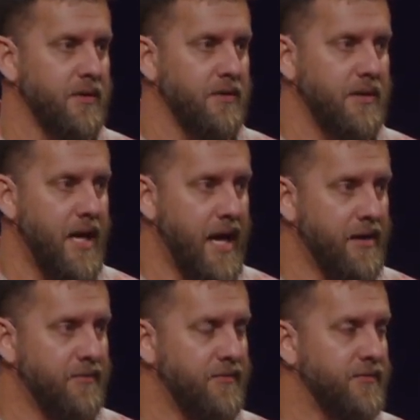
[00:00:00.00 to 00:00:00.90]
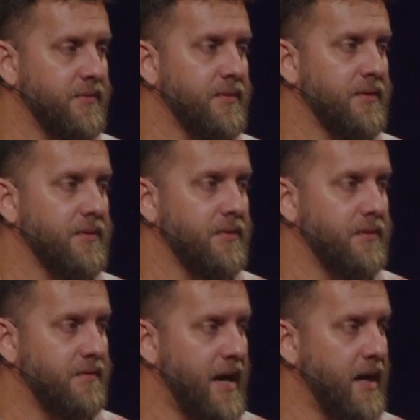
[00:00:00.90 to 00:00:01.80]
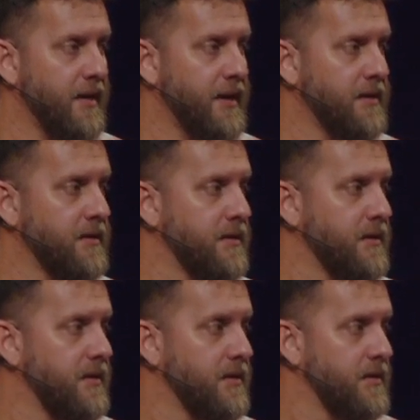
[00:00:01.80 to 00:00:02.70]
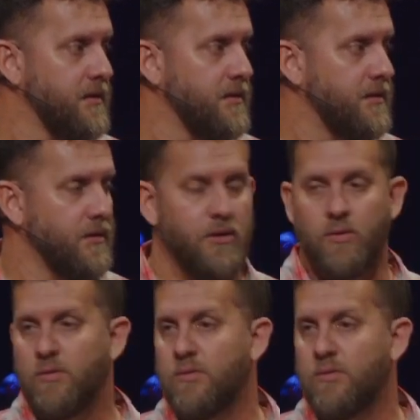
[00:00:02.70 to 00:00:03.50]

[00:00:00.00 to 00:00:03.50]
the dive, the valley, the low.